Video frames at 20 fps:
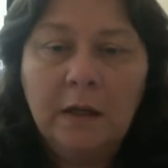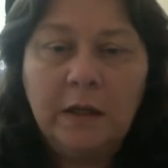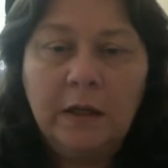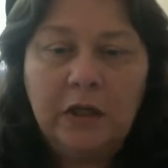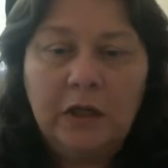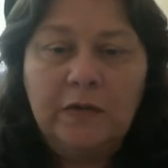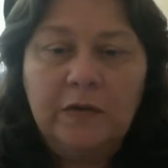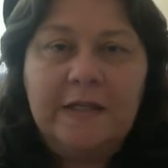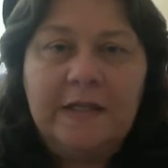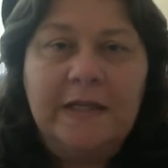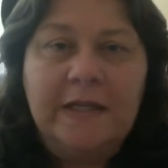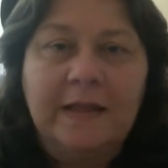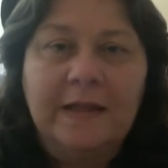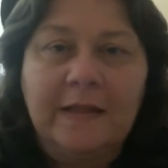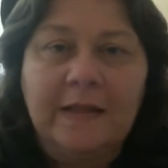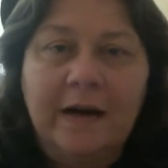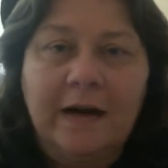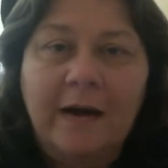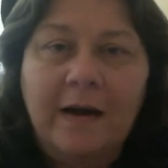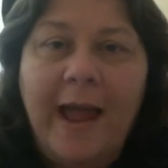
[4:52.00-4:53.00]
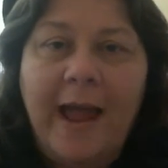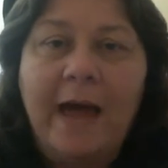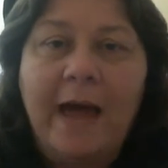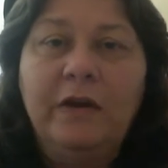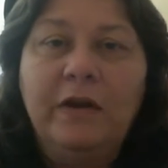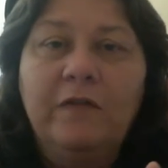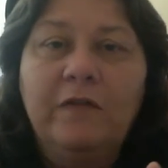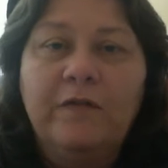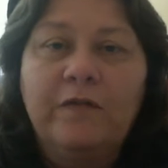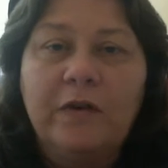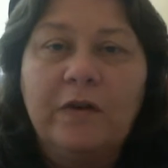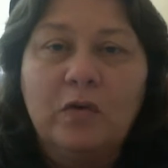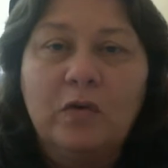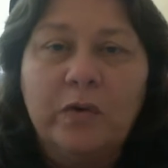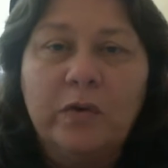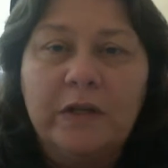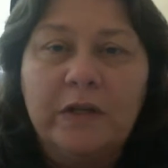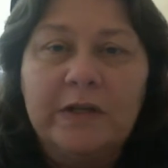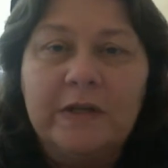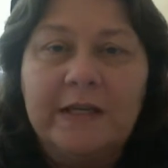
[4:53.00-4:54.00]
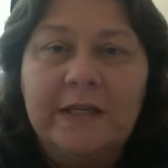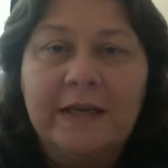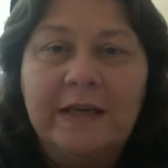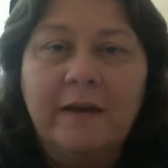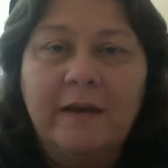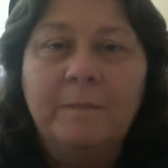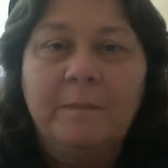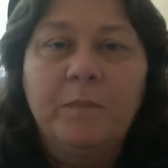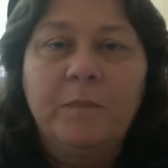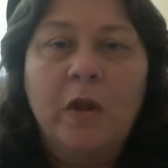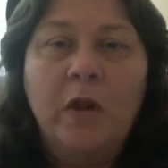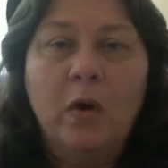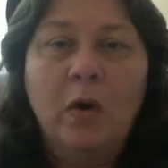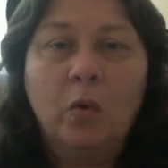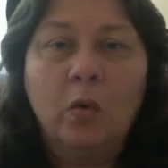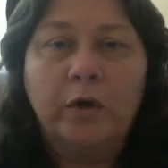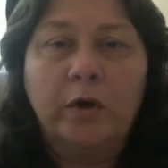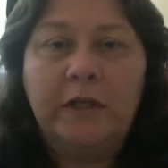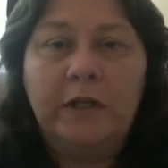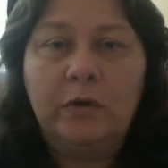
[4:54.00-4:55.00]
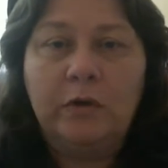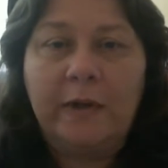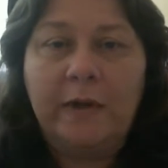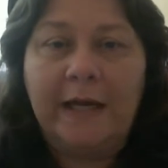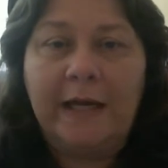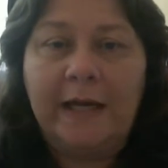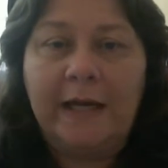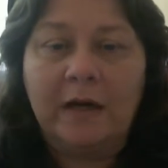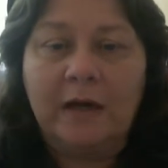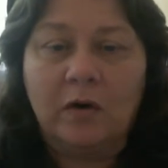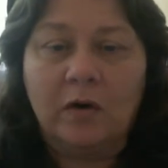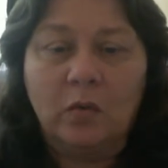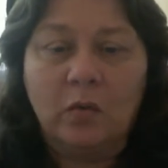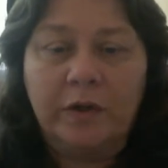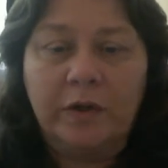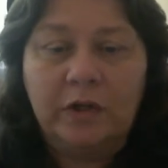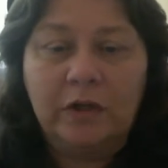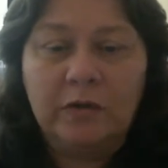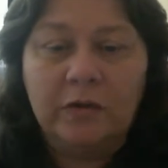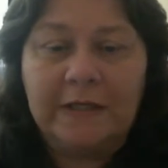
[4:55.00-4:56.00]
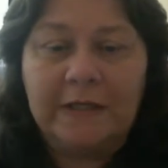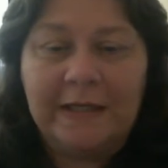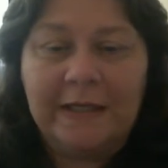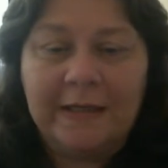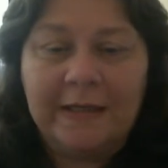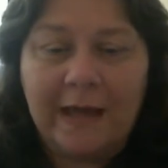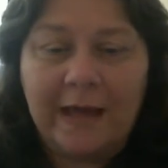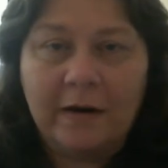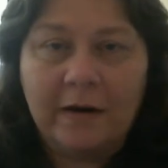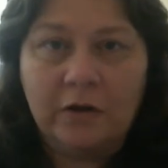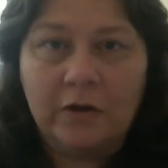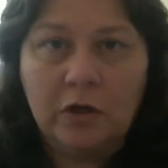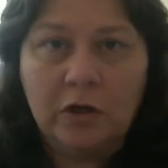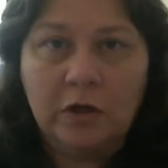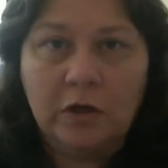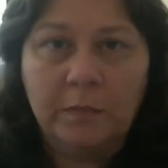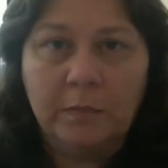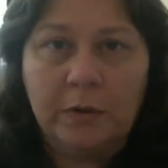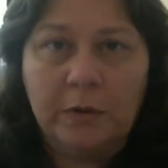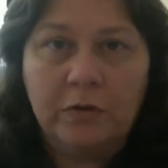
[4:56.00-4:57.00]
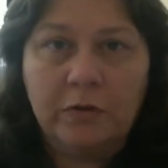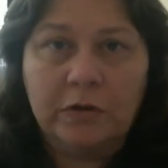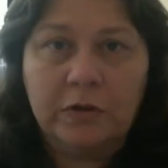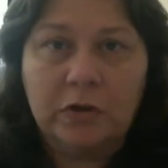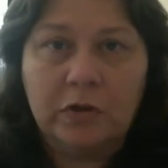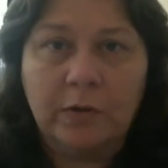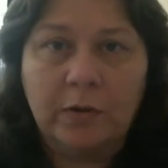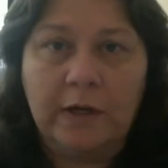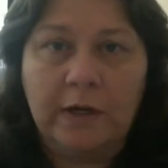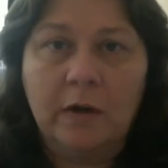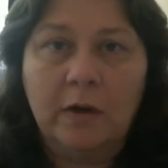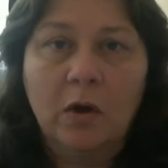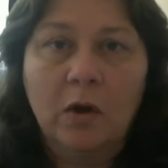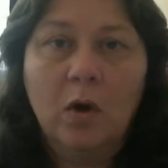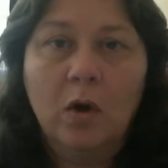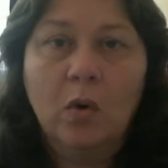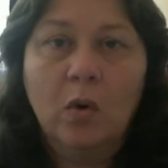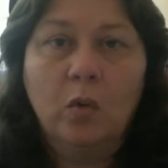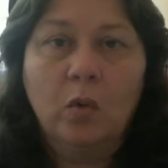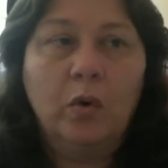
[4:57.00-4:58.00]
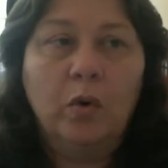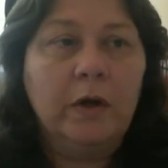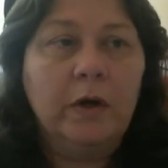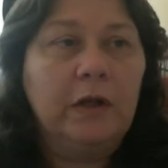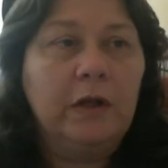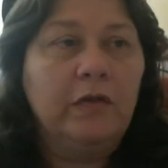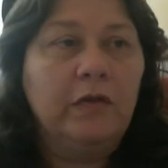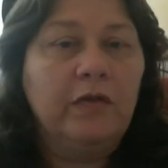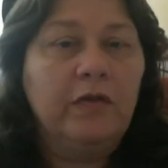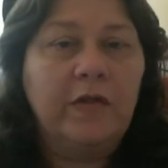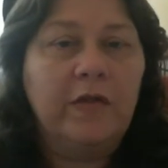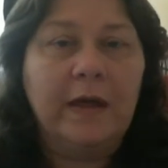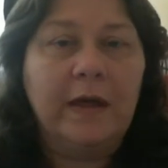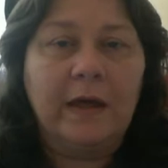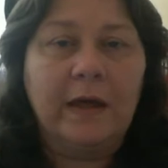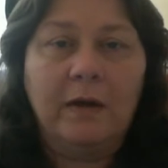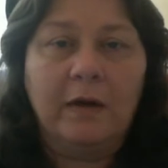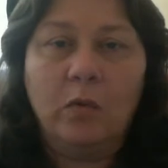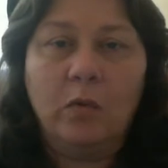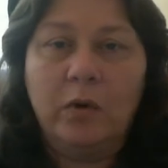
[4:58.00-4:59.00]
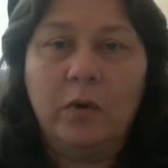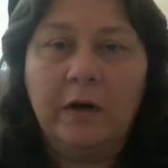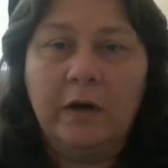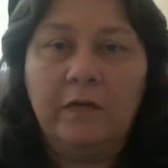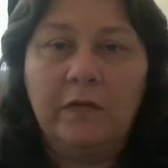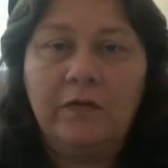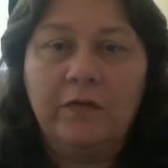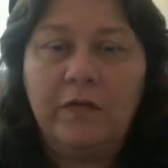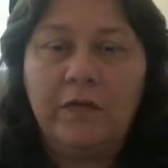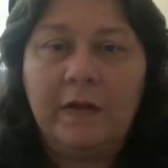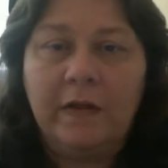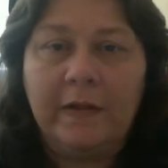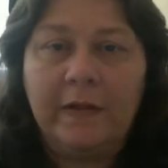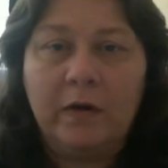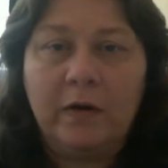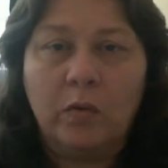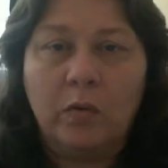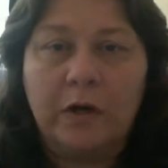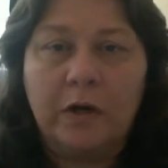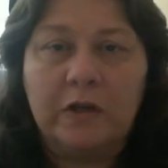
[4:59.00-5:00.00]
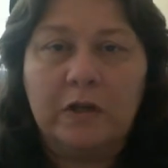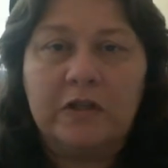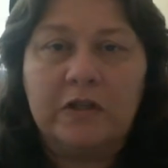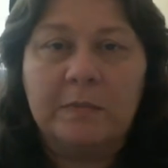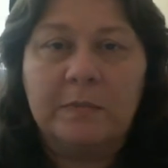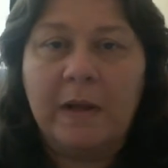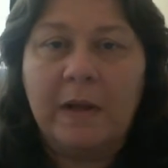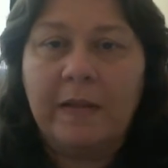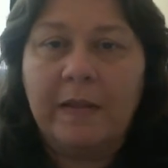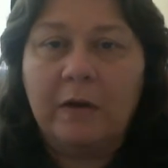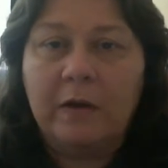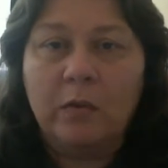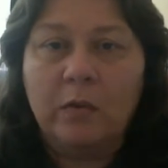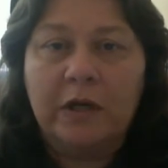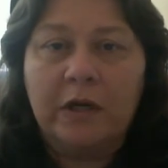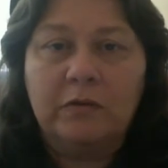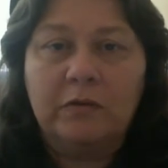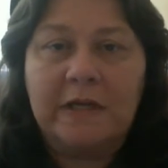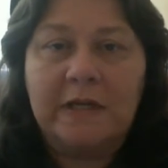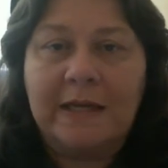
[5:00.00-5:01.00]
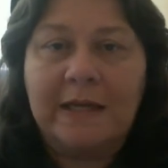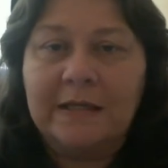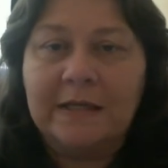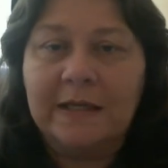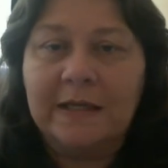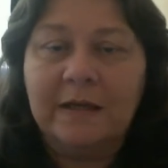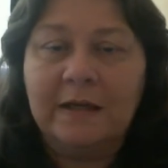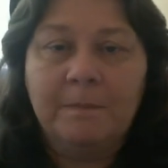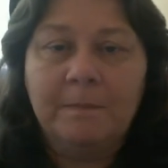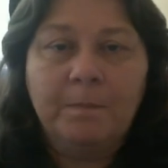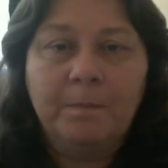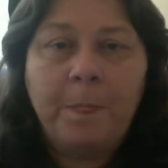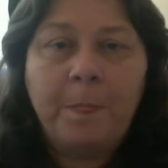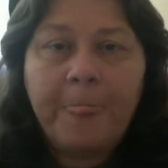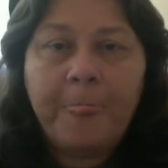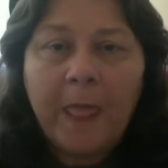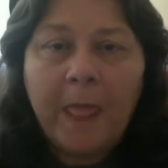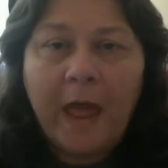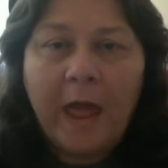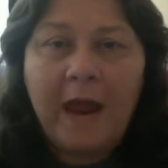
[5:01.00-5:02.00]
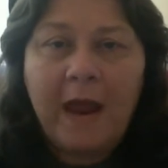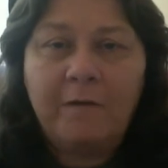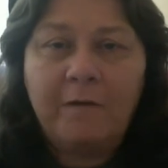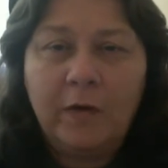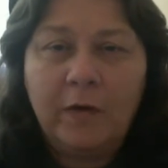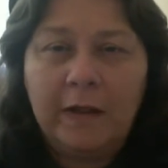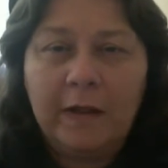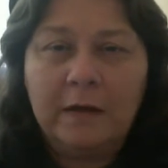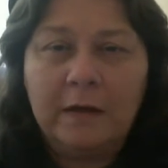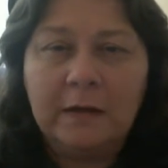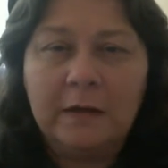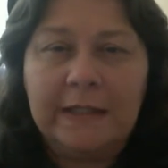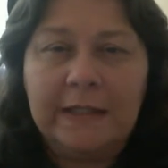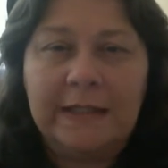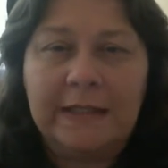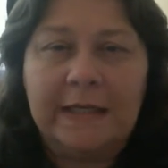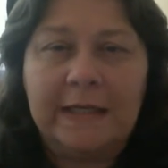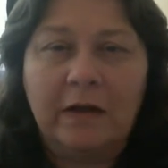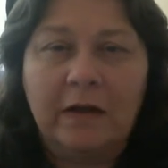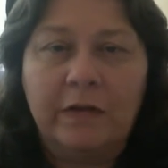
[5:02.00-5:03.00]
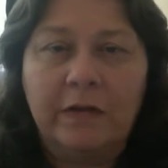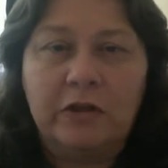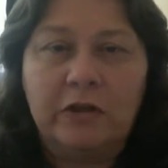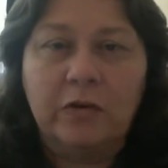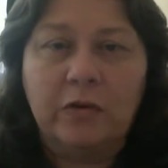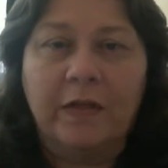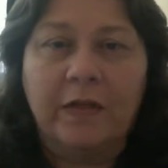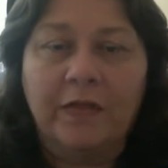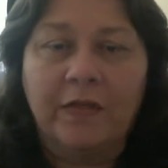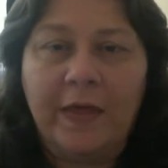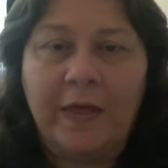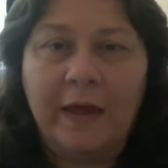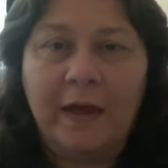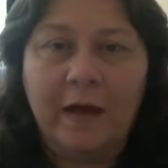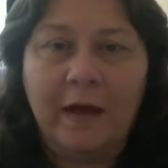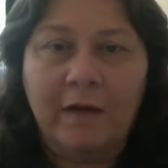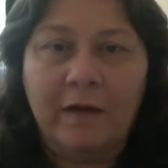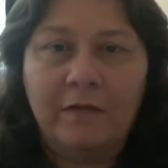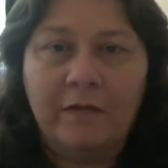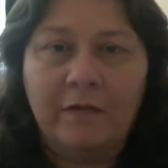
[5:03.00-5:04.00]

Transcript: You see it there. How do you feel when you see it? What do you hear when you see that on your computer screen? What are you thinking? What are you feeling? What are you smelling? What are you tasting? every little detail that you can think of